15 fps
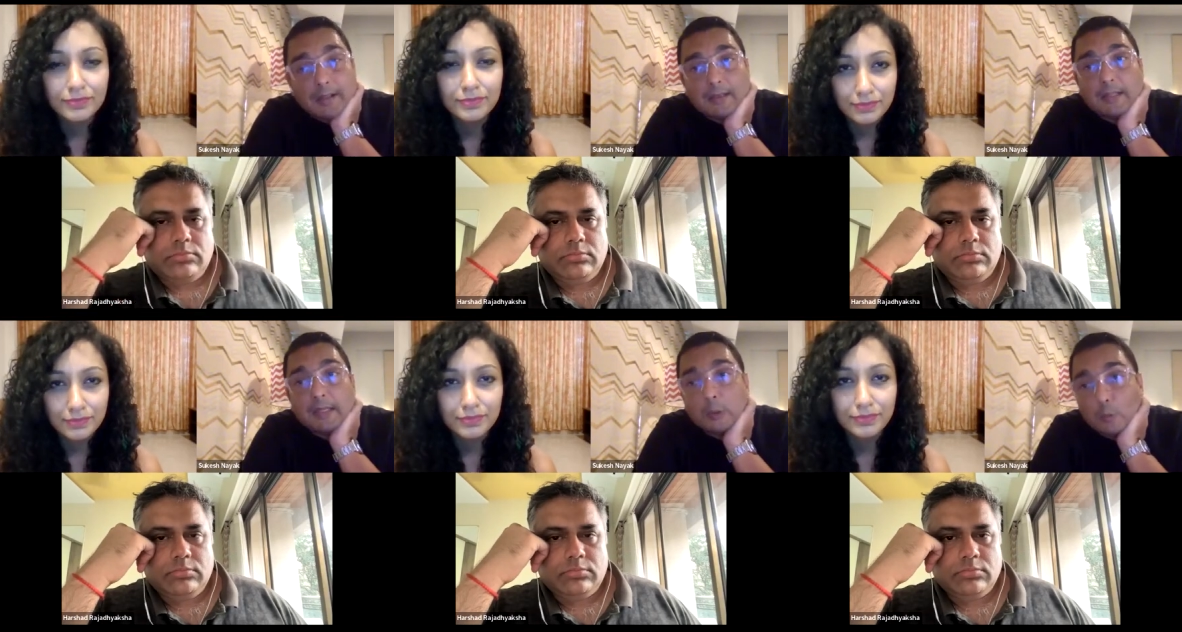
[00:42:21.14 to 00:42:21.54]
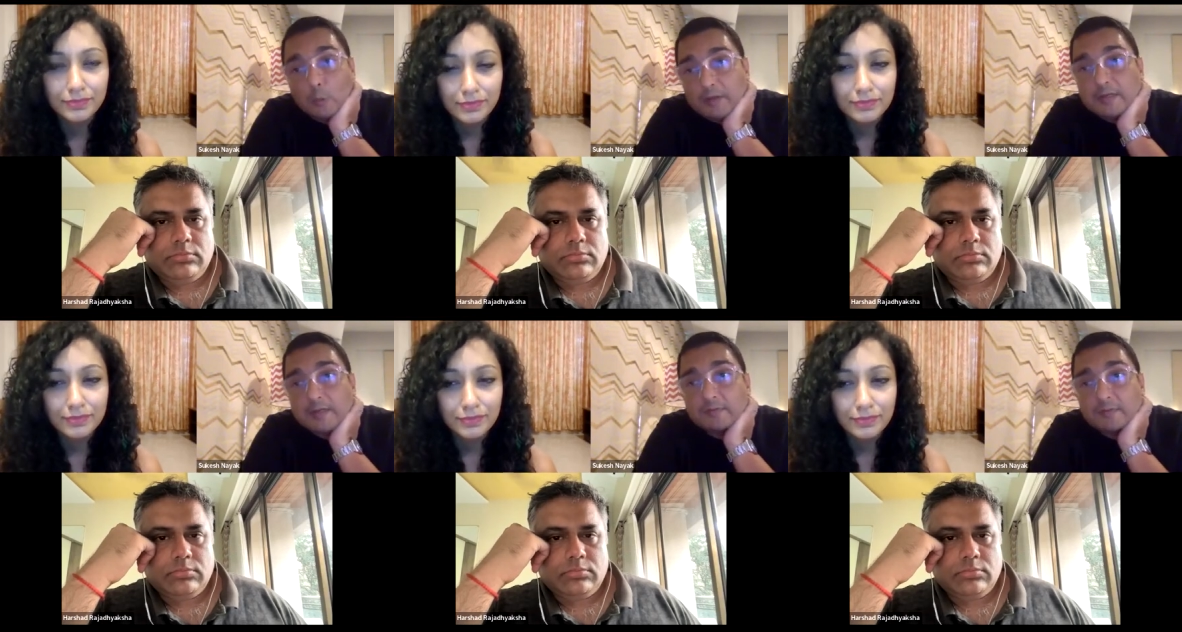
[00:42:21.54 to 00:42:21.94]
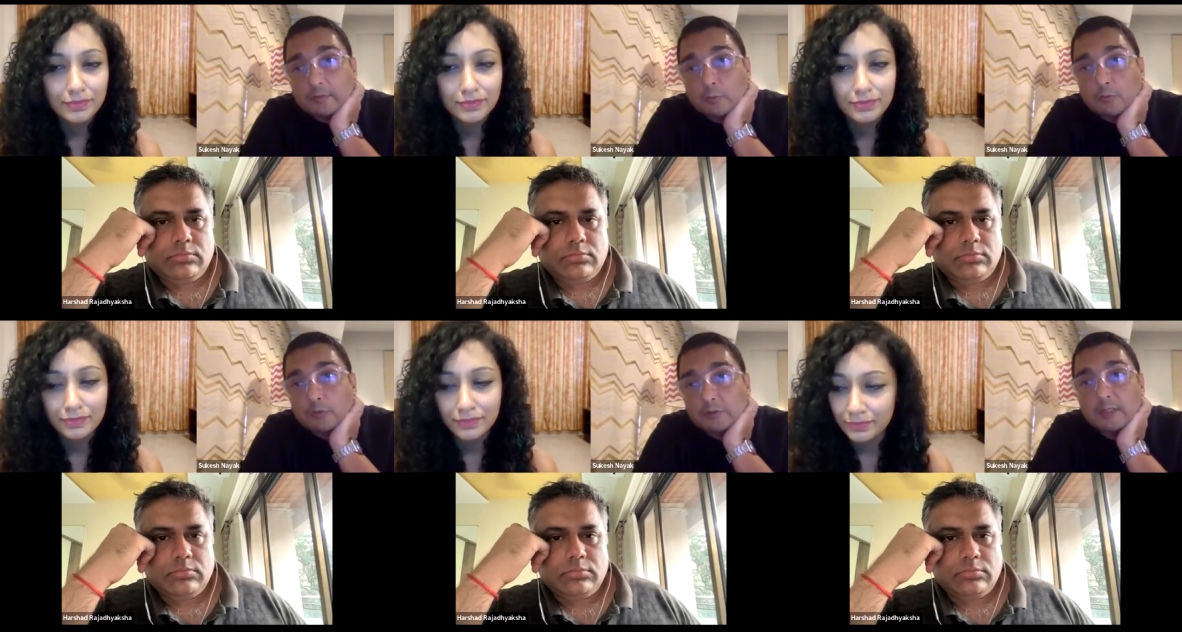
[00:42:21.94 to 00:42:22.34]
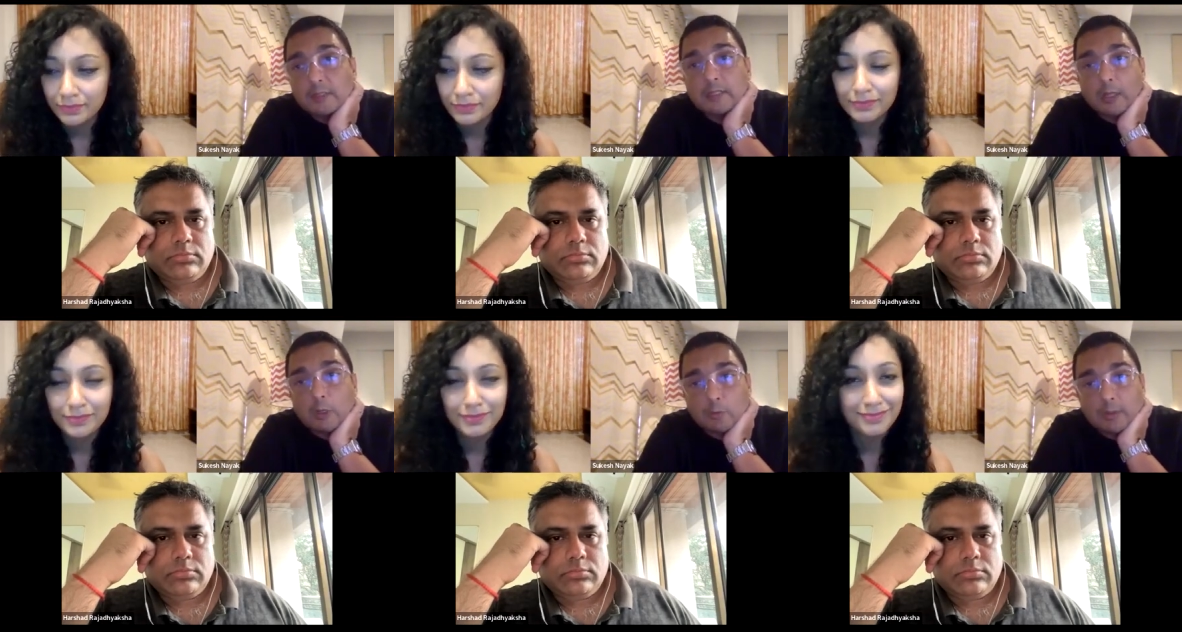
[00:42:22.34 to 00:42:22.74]
Speaker 1: an innovative
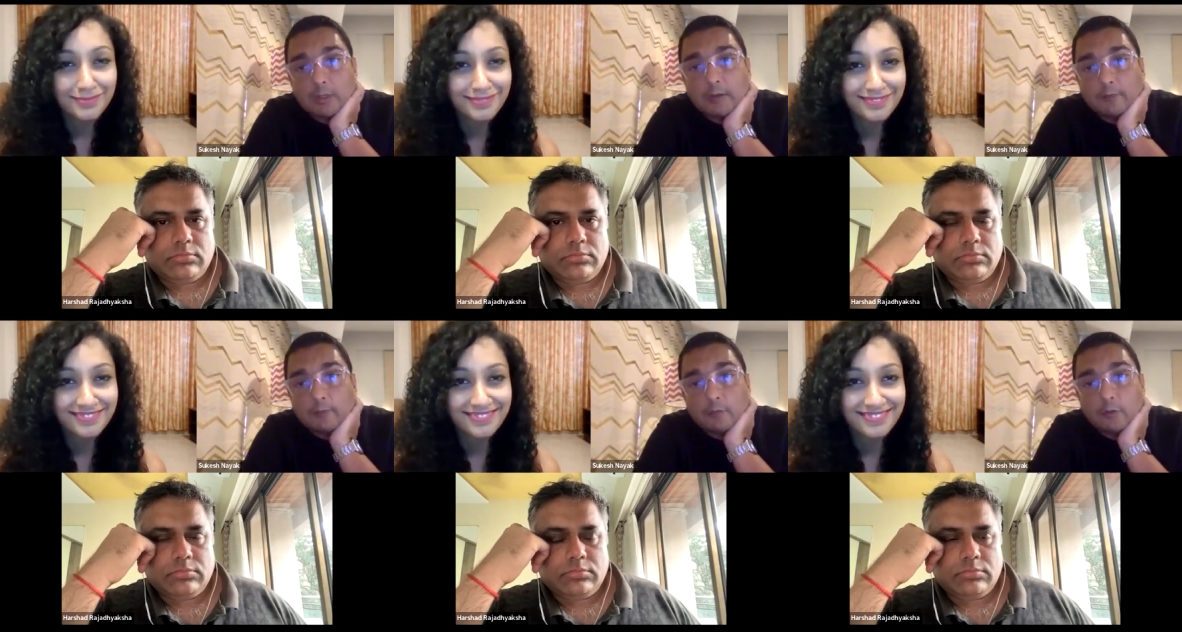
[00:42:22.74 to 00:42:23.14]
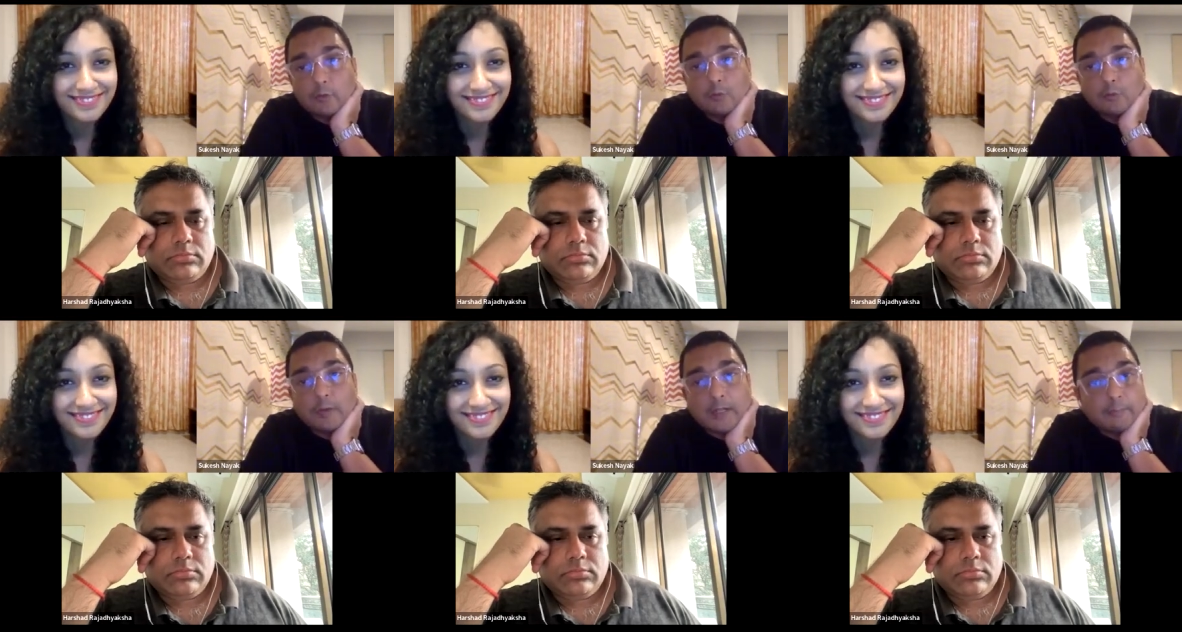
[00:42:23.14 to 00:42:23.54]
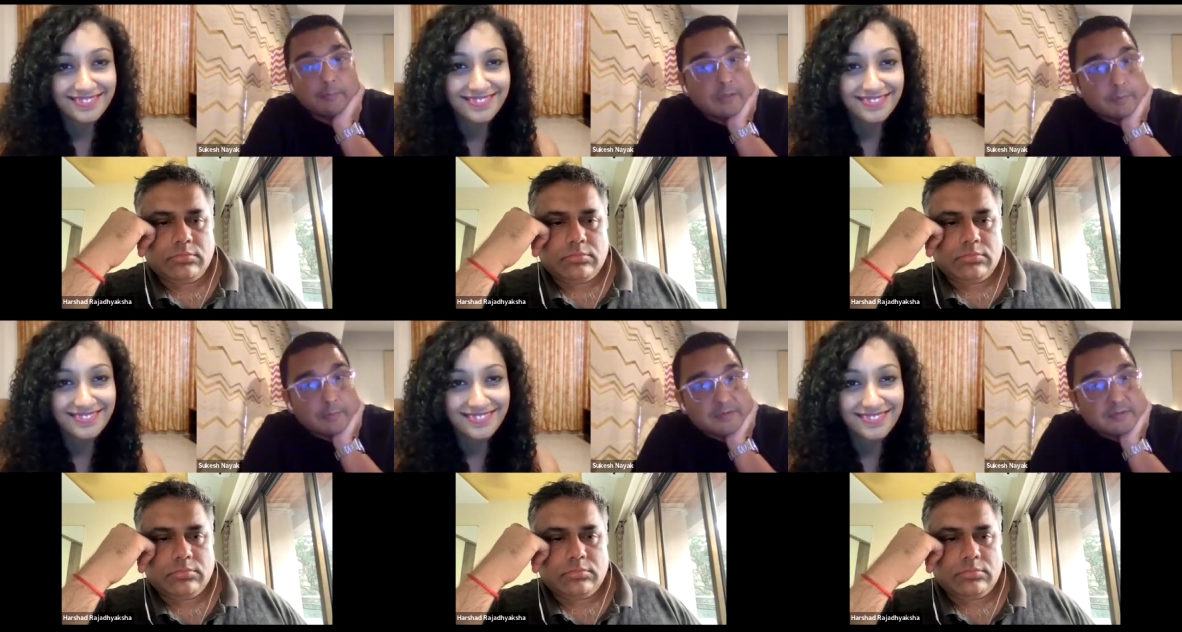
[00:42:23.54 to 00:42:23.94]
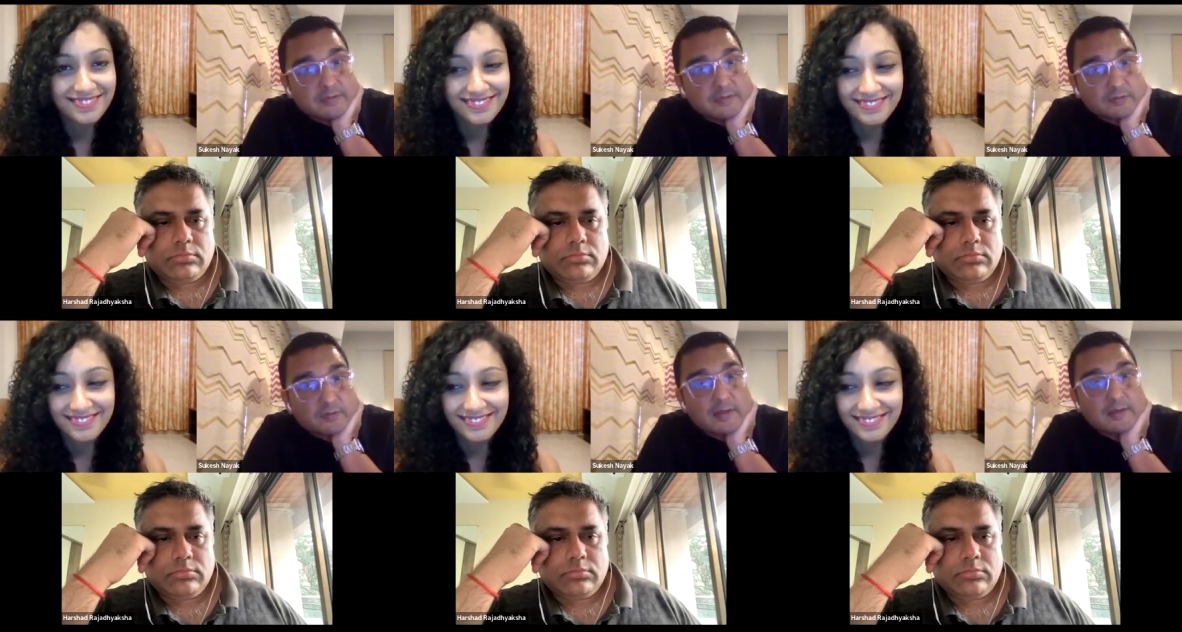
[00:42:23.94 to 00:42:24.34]
solution that they're looking for to help their
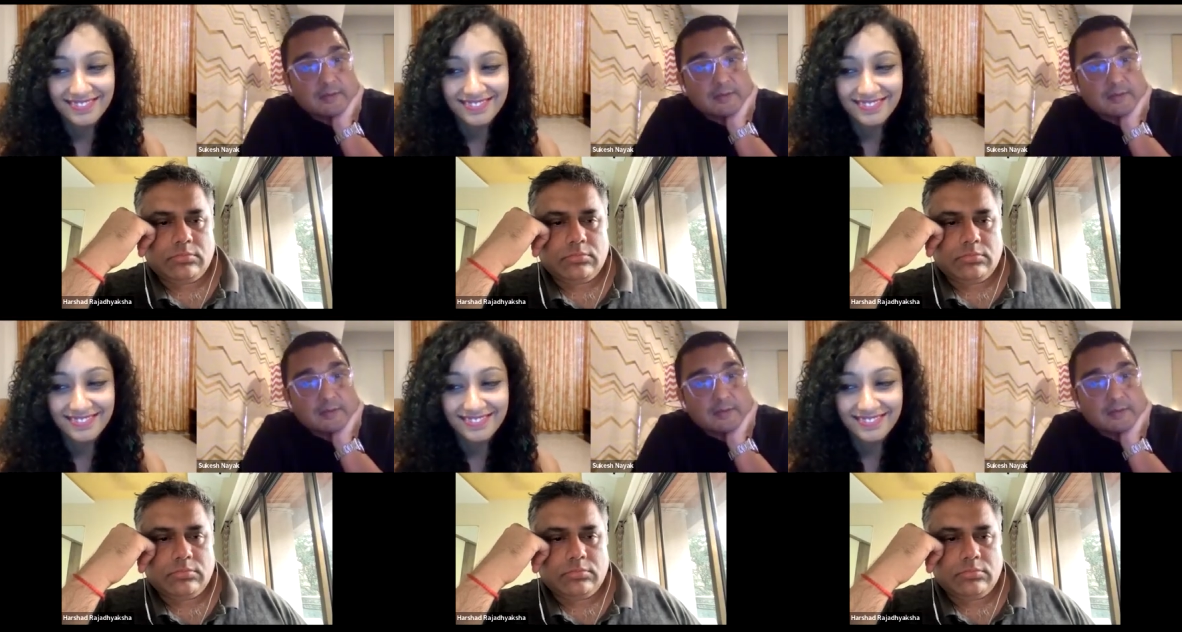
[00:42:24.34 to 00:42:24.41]
business.